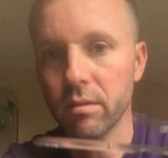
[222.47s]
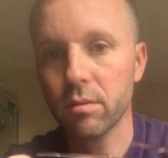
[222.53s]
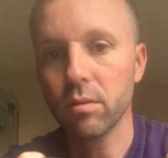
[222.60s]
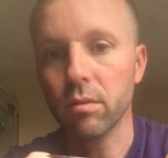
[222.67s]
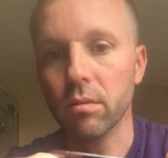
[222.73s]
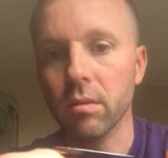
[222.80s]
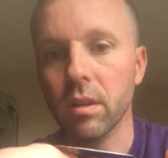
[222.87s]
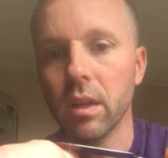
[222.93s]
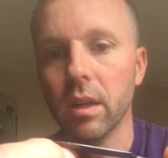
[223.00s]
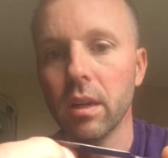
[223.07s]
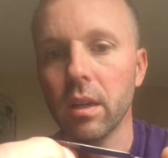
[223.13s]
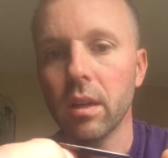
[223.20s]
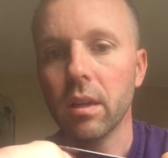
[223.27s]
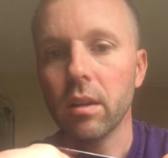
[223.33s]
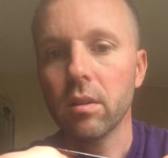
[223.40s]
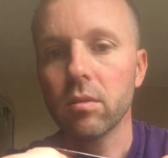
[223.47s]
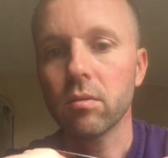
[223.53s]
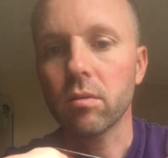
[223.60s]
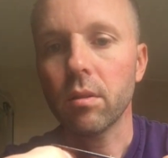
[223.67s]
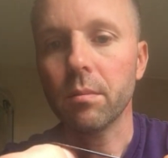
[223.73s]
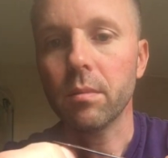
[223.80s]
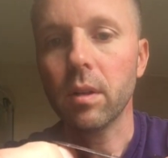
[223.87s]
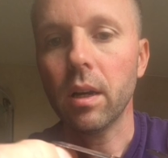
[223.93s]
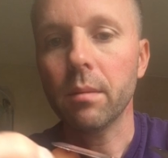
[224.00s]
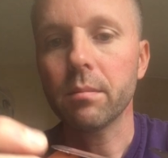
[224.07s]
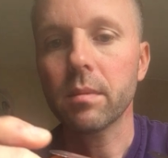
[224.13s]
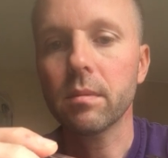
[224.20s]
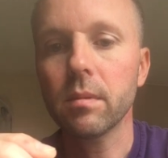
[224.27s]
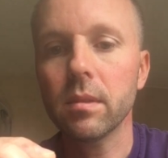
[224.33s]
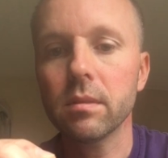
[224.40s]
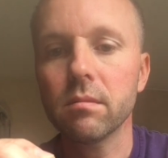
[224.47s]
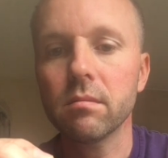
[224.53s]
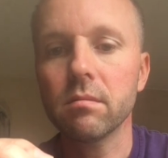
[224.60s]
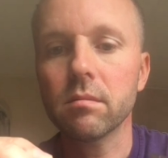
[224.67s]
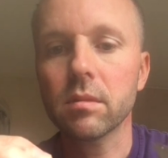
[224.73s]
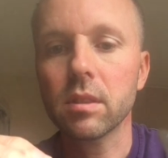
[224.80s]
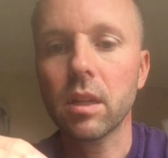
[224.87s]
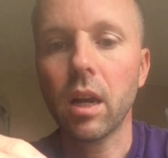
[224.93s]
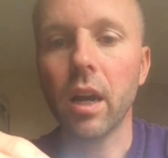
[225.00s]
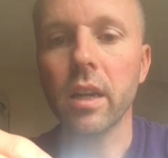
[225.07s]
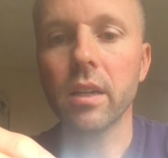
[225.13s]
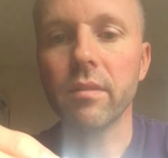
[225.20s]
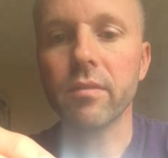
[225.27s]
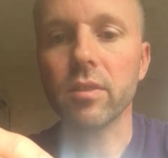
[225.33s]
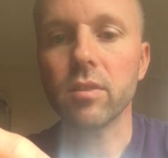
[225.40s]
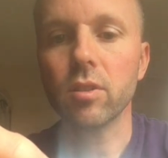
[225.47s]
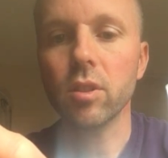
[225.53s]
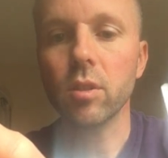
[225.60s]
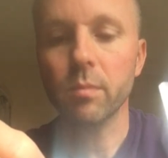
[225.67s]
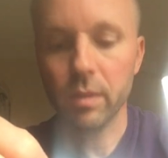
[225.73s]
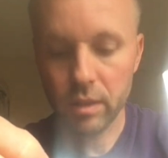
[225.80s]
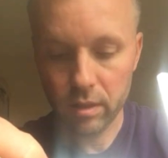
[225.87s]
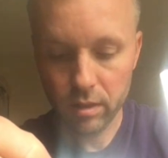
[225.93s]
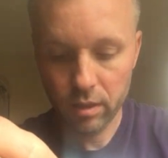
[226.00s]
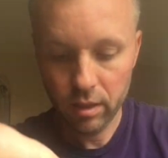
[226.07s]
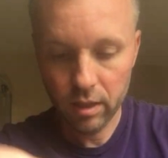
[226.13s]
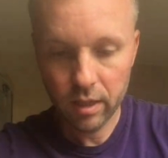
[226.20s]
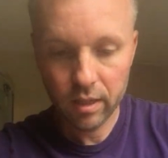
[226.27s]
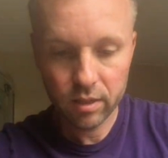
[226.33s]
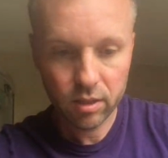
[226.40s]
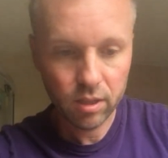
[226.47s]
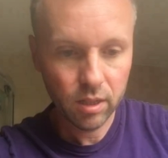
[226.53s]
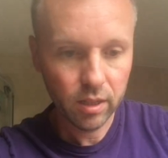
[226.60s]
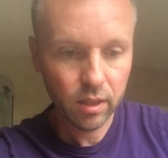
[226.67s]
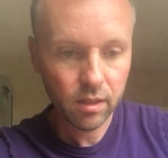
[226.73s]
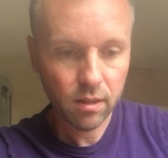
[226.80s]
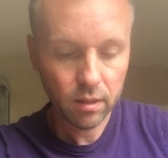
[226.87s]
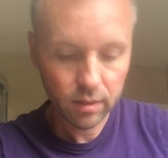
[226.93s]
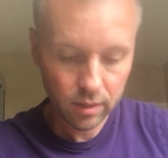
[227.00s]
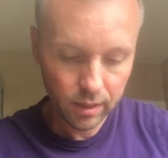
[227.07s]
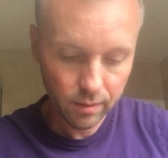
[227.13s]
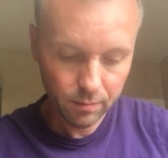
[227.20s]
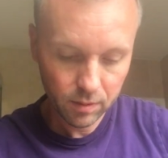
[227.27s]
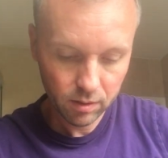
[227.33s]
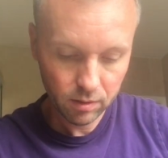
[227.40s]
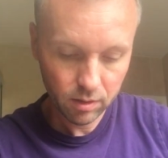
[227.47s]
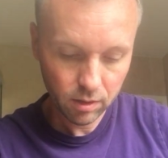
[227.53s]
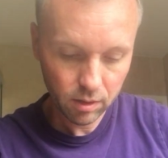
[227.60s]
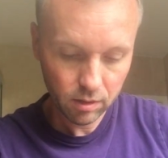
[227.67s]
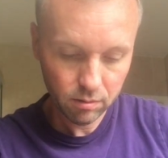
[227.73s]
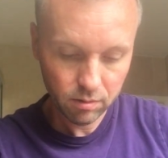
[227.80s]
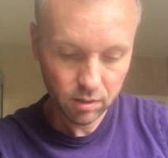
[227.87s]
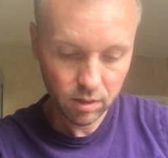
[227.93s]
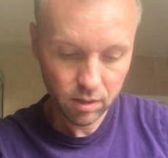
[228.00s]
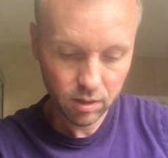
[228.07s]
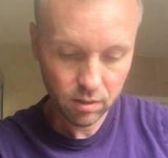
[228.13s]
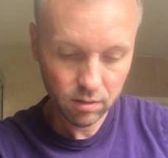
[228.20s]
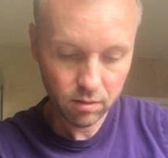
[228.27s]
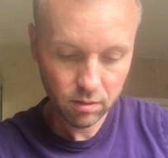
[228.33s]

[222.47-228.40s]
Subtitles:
at all. So I'm kind of assuming that actually, I'm going to close the